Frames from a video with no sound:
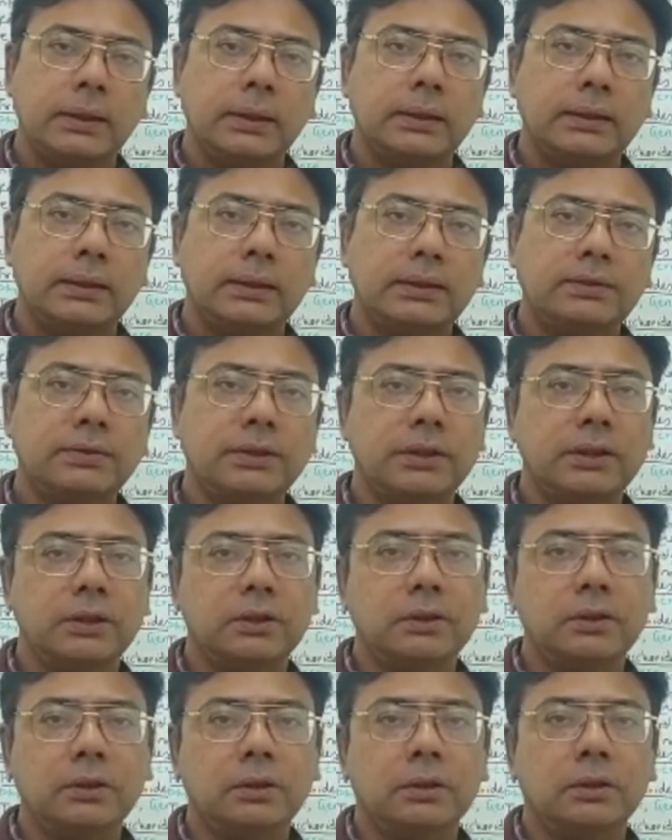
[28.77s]
In this
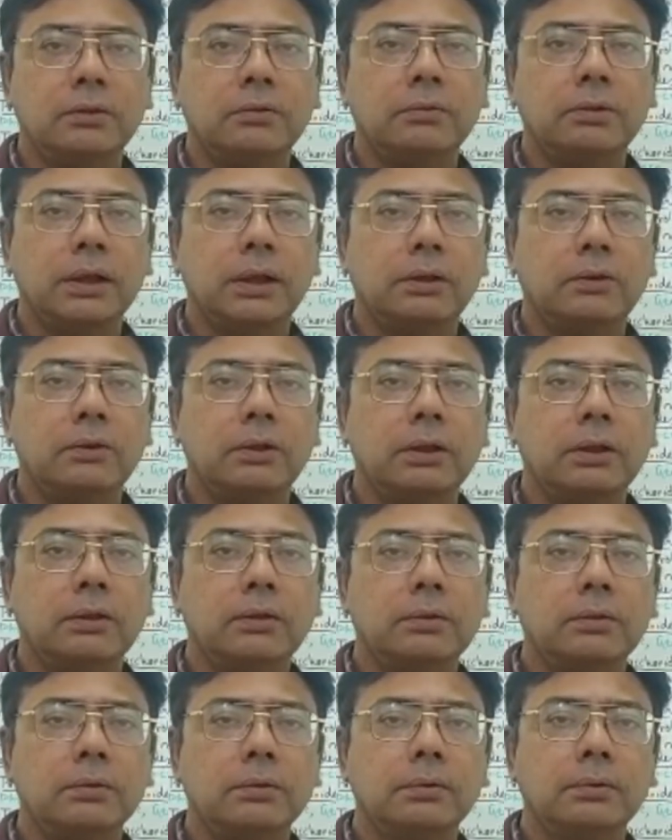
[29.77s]
video we are
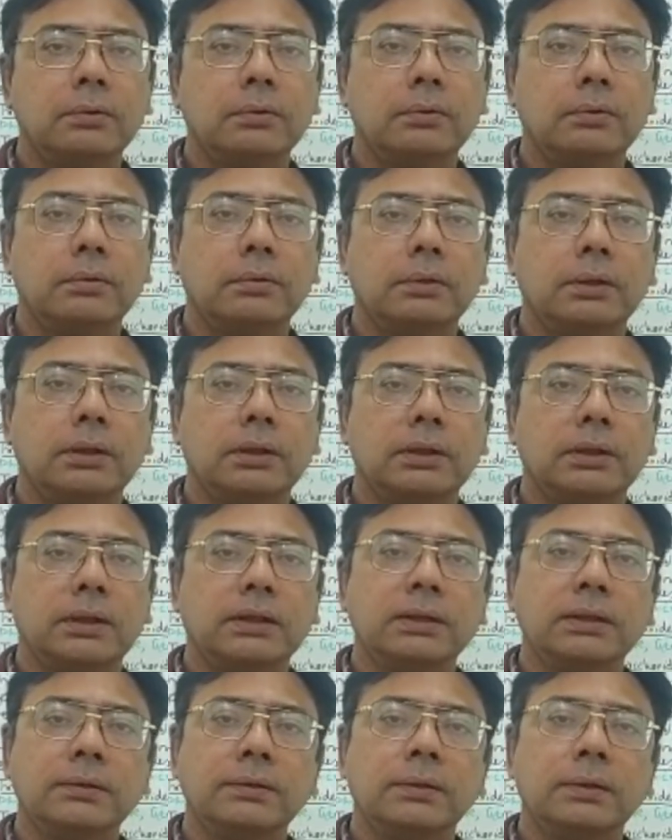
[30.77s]
going to
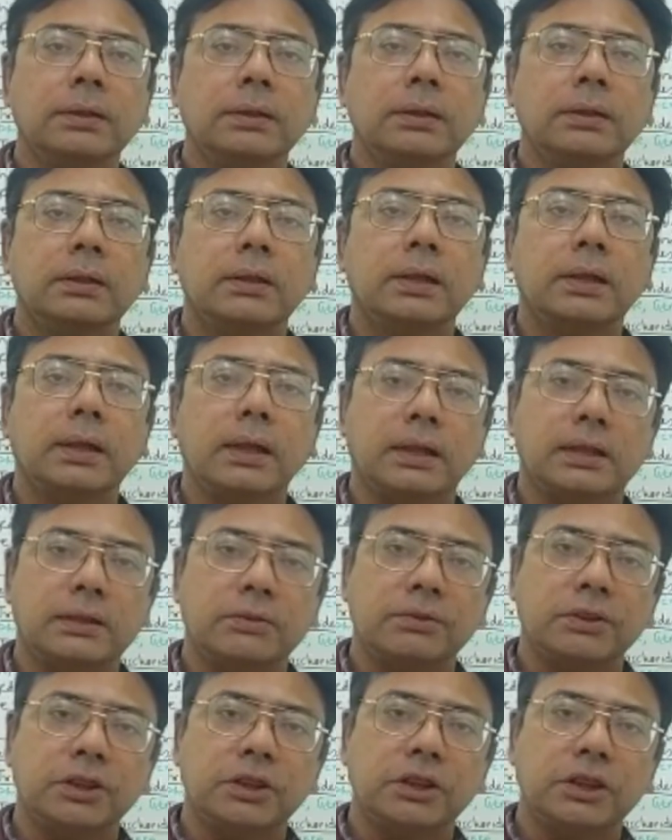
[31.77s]
discuss the
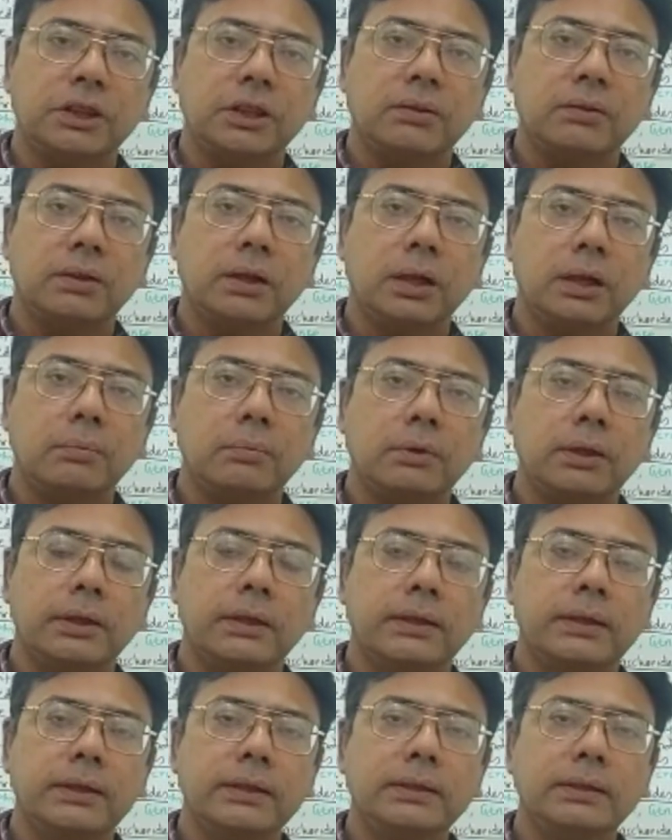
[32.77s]
classification of
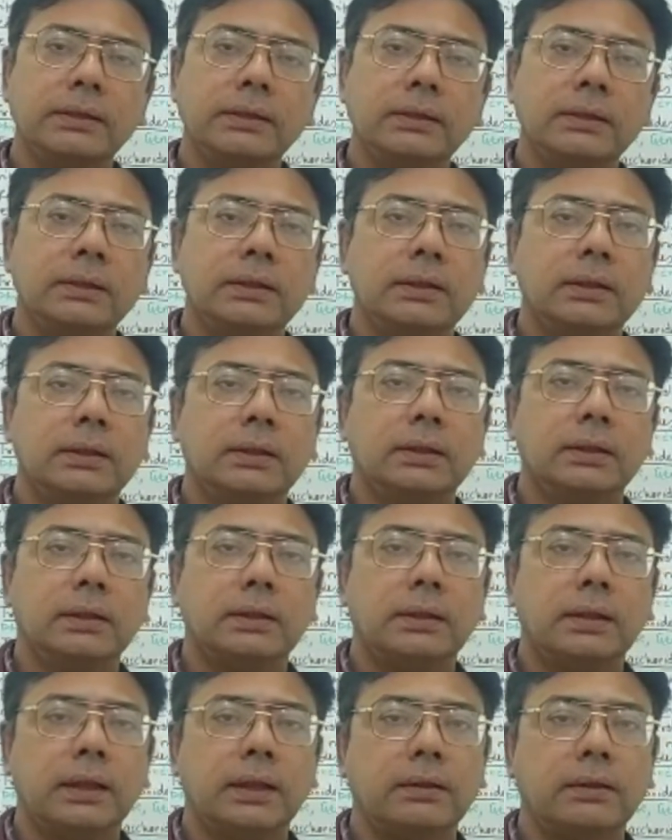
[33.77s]
carbohydrates
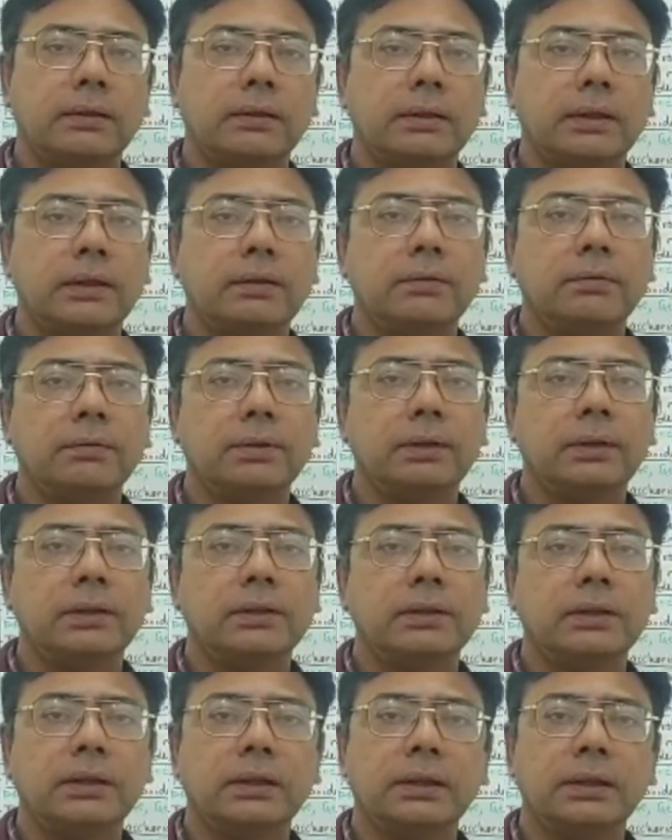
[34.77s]
and then we will
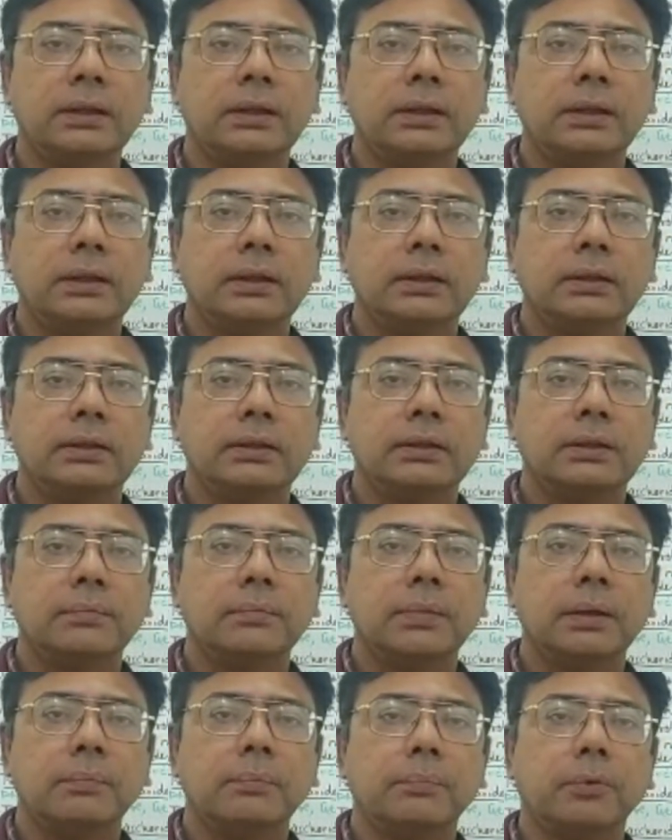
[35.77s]
see
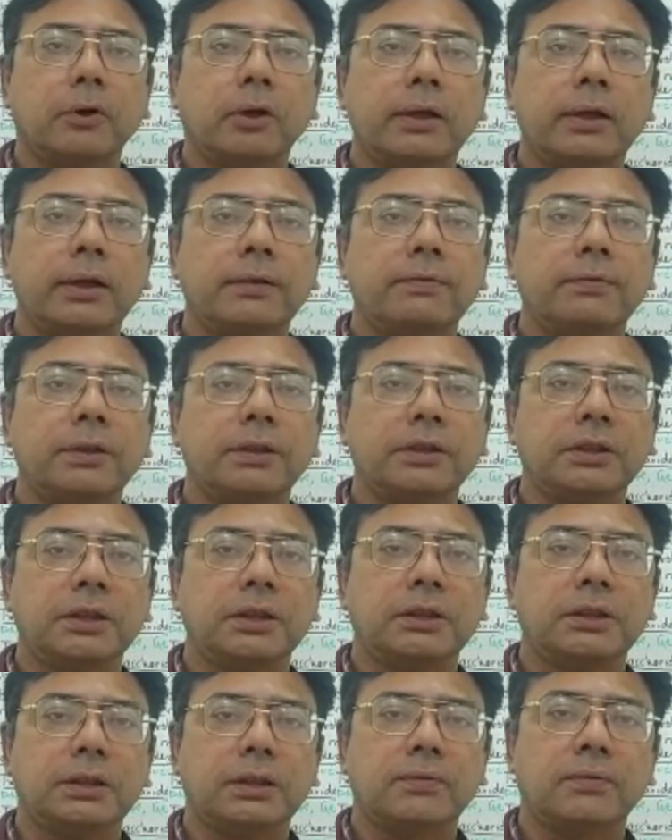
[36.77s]
some important
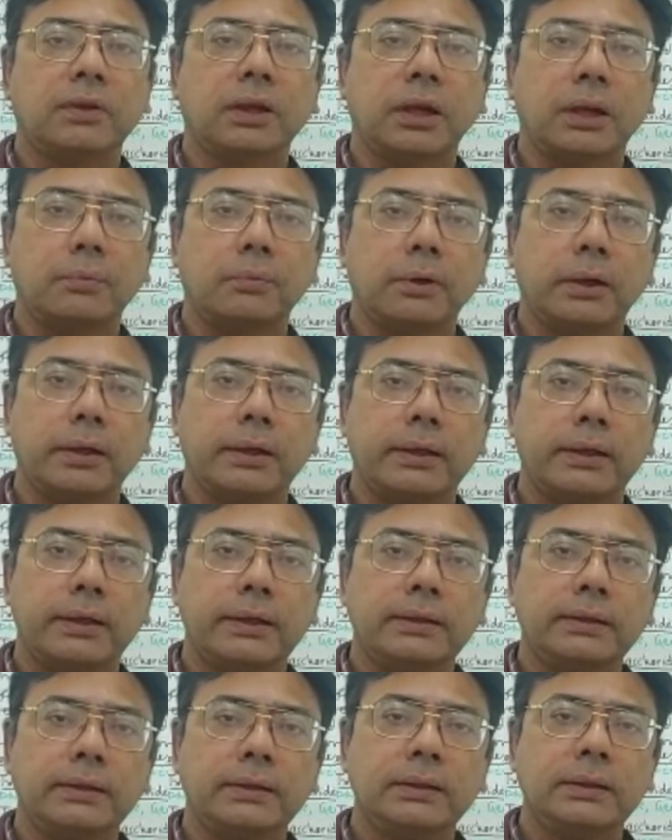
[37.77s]
features of
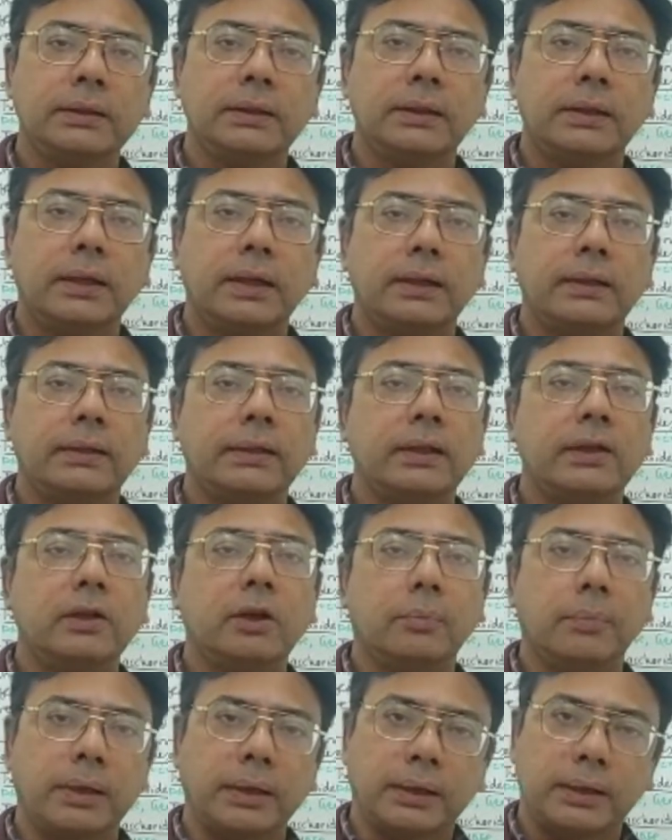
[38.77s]
carbohydrates and their
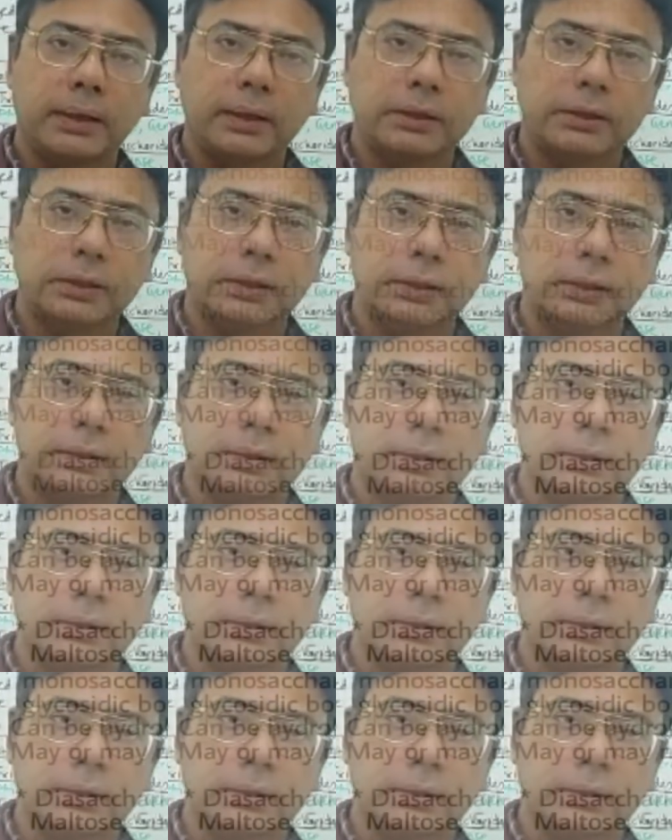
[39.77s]
nomenclature.